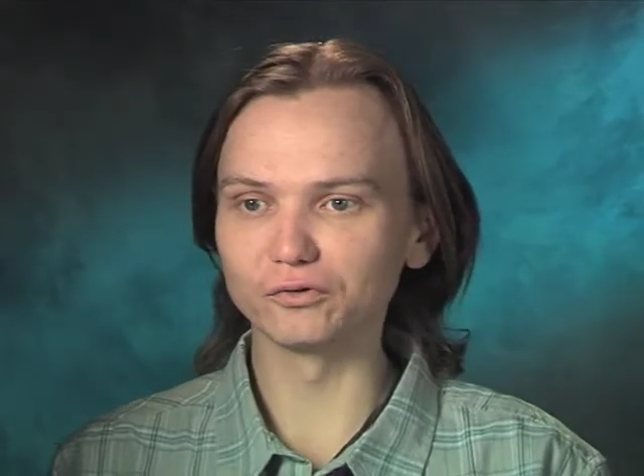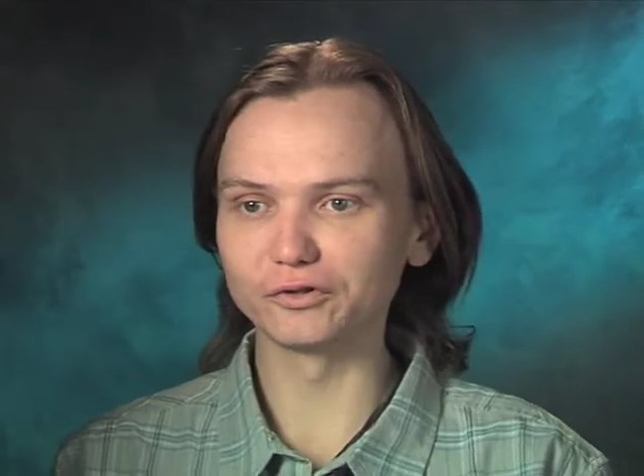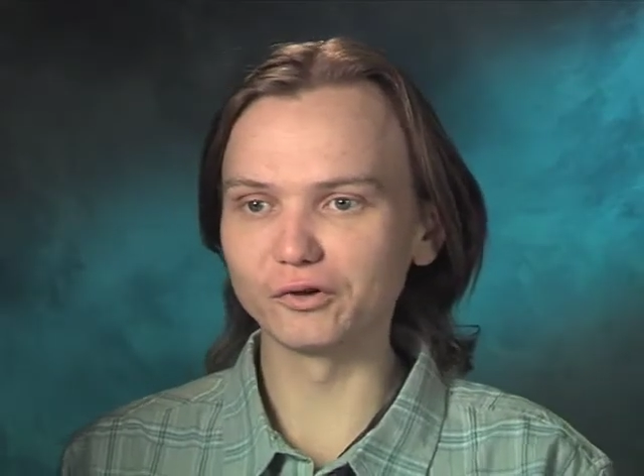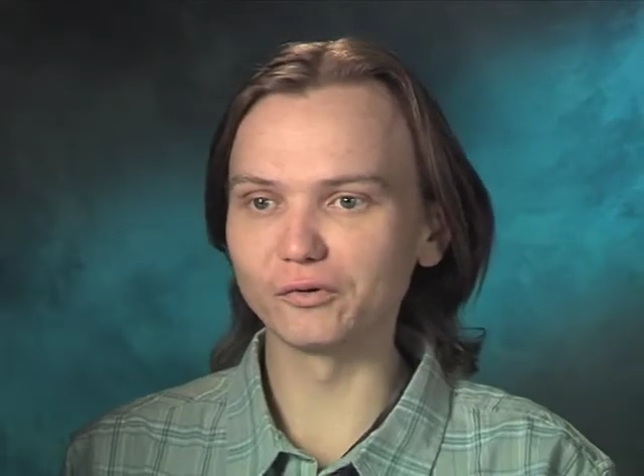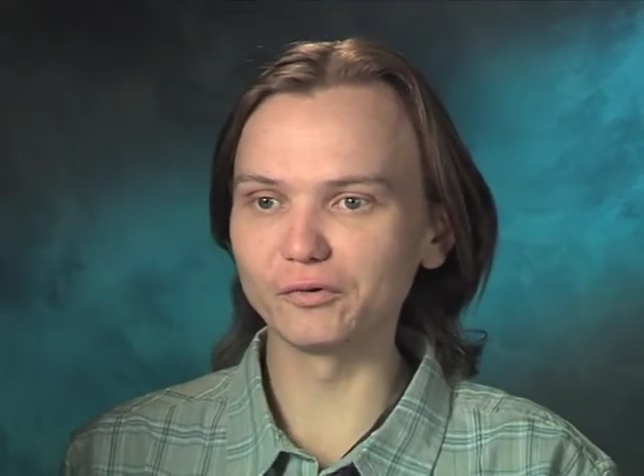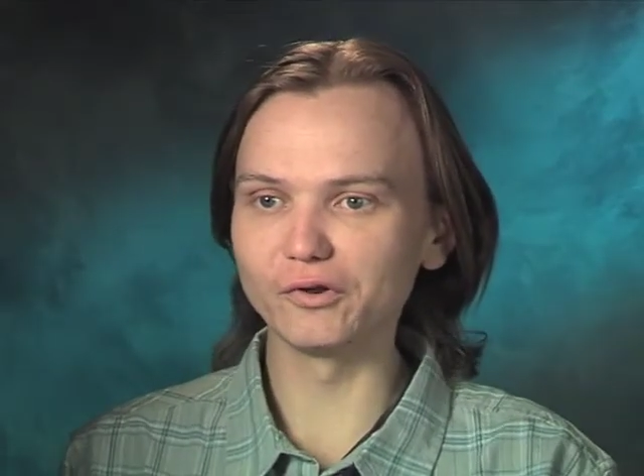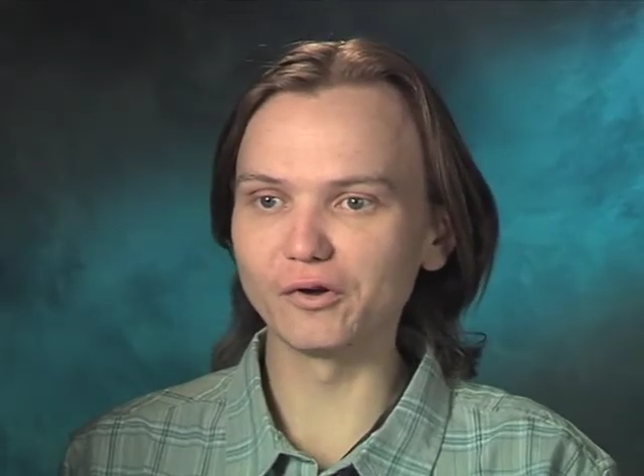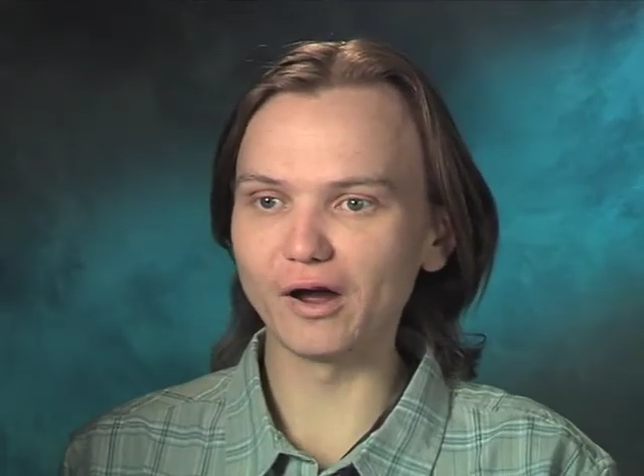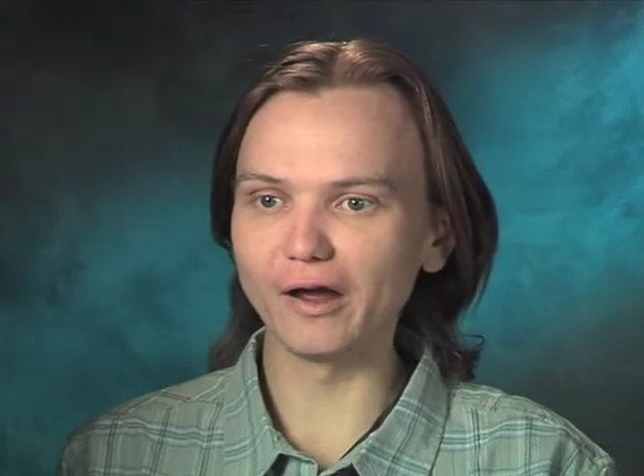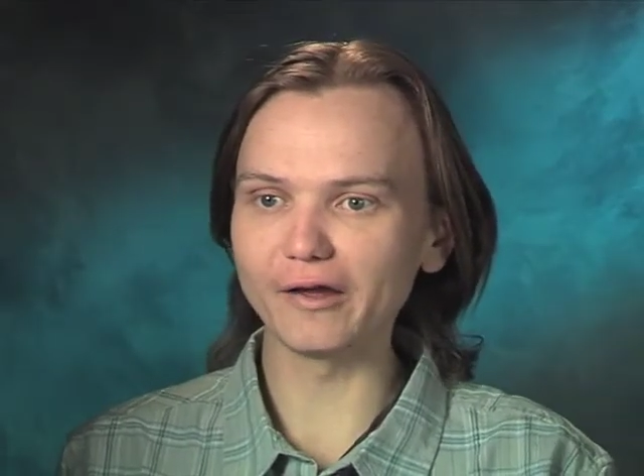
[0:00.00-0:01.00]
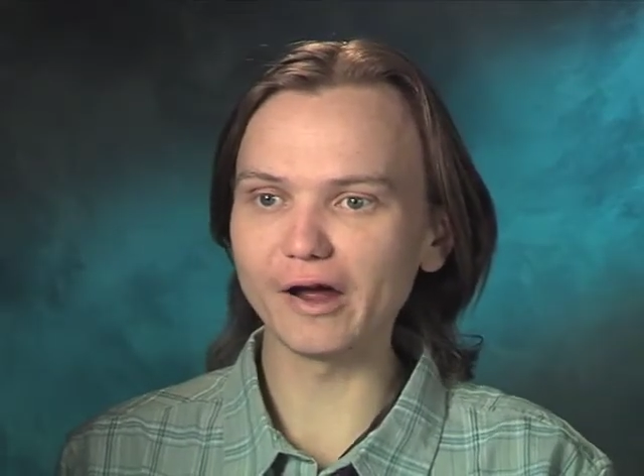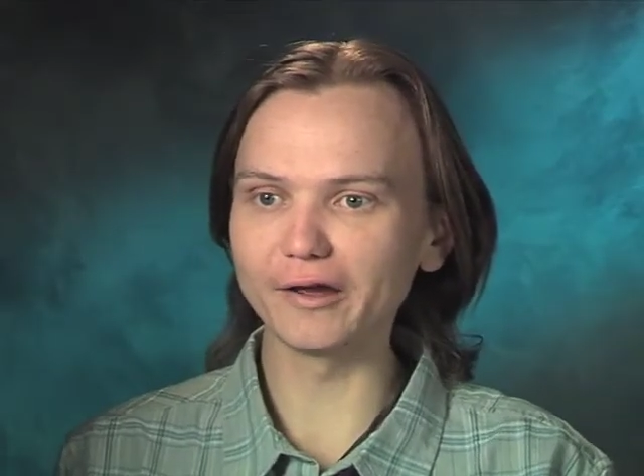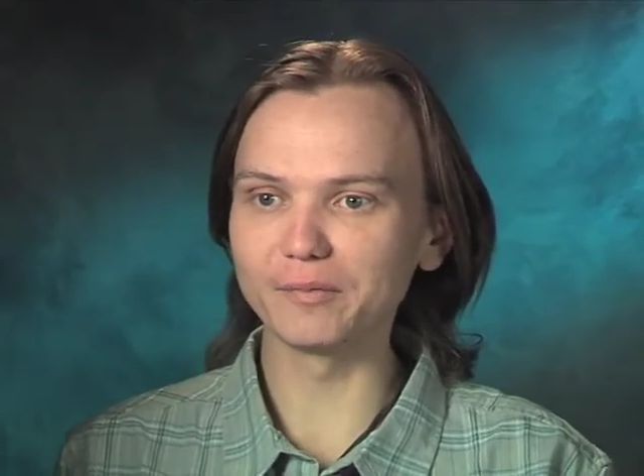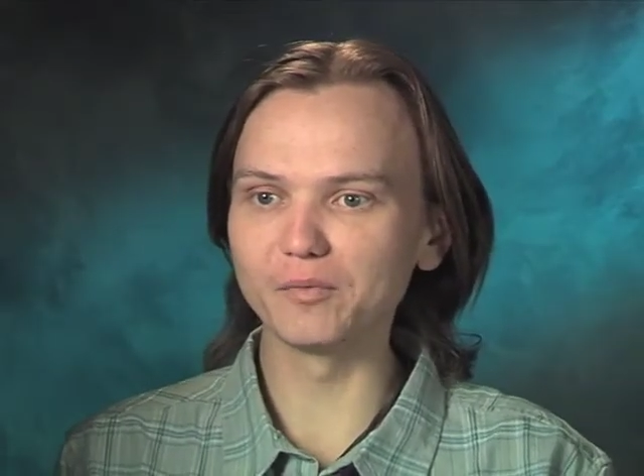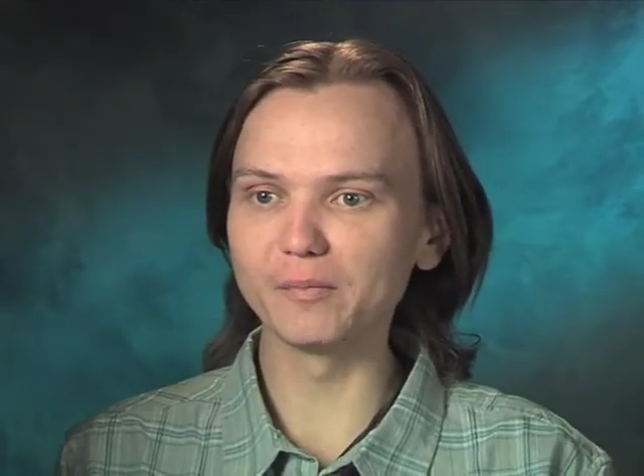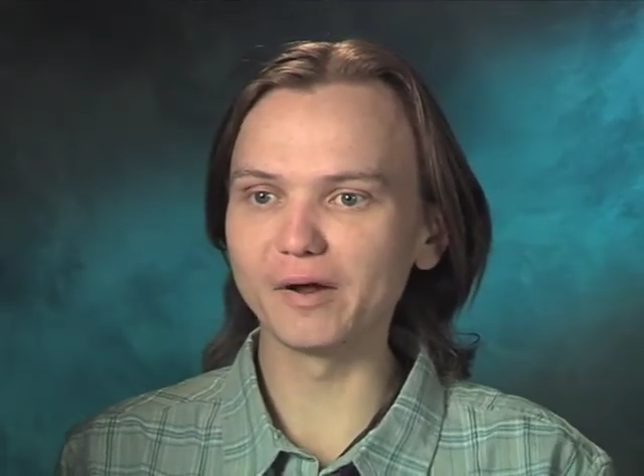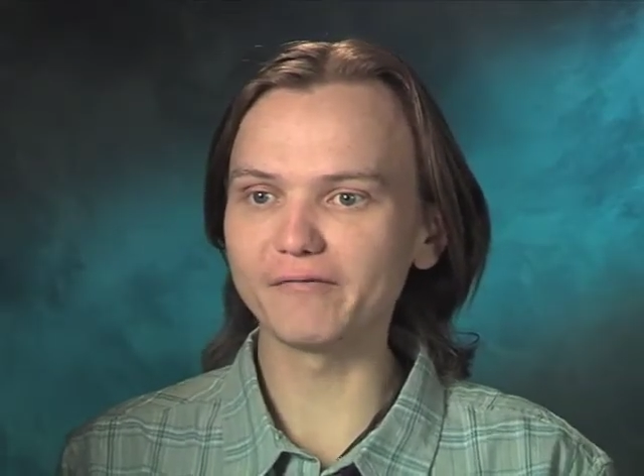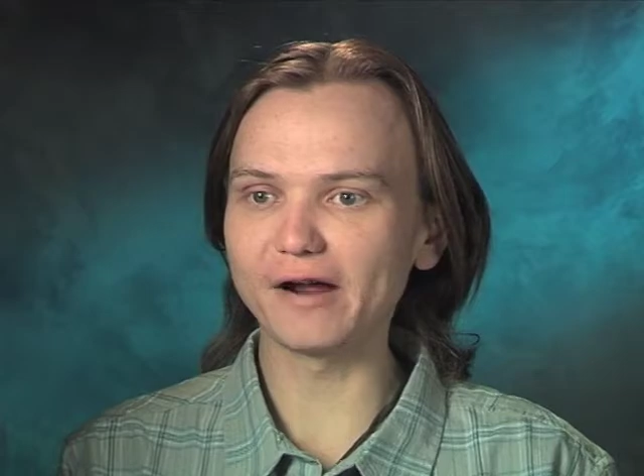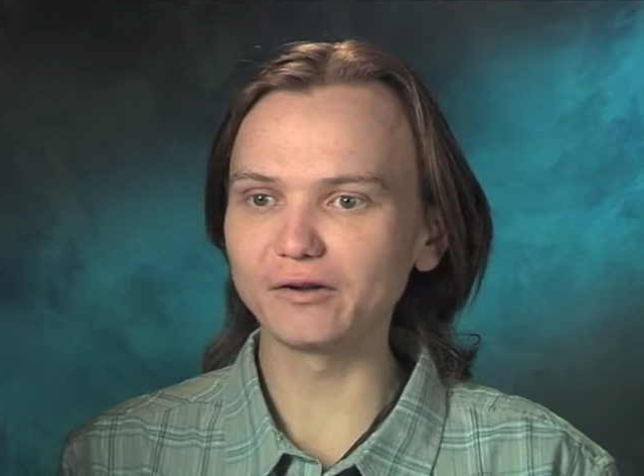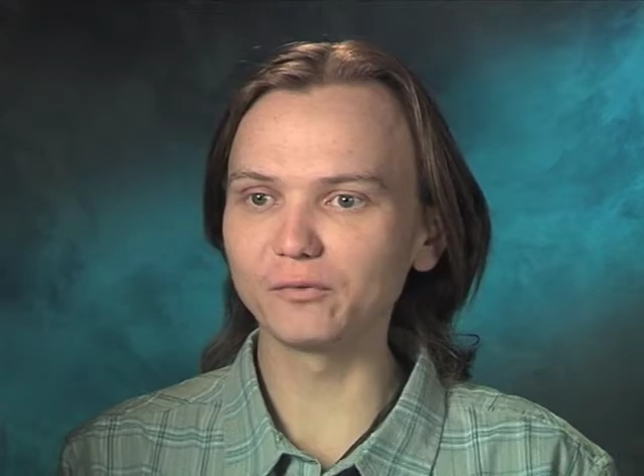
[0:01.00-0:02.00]
So, I can bring my
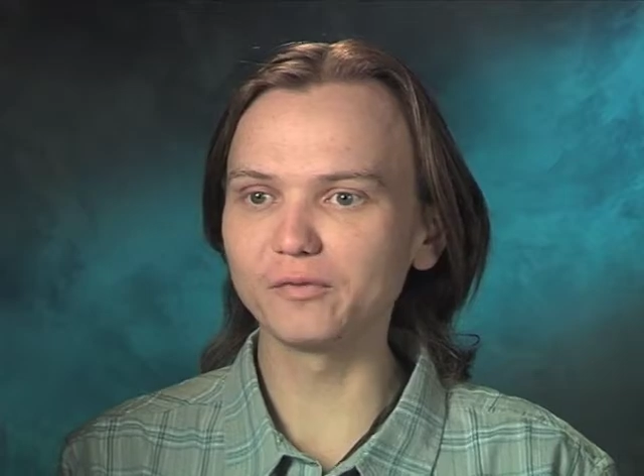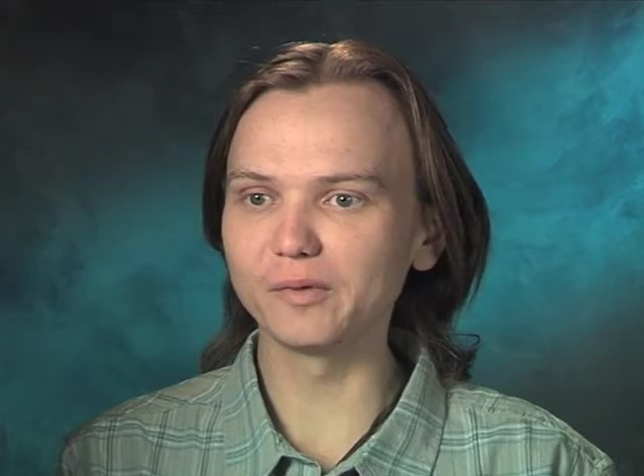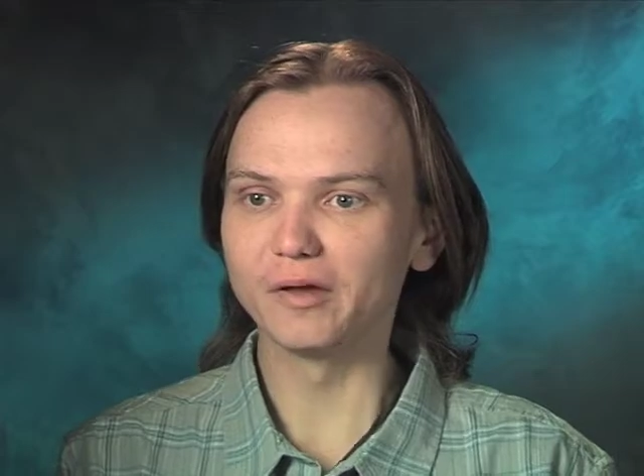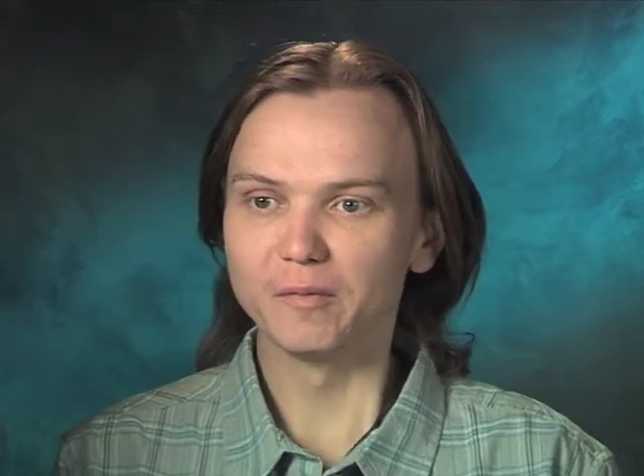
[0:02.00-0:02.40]
factor with me.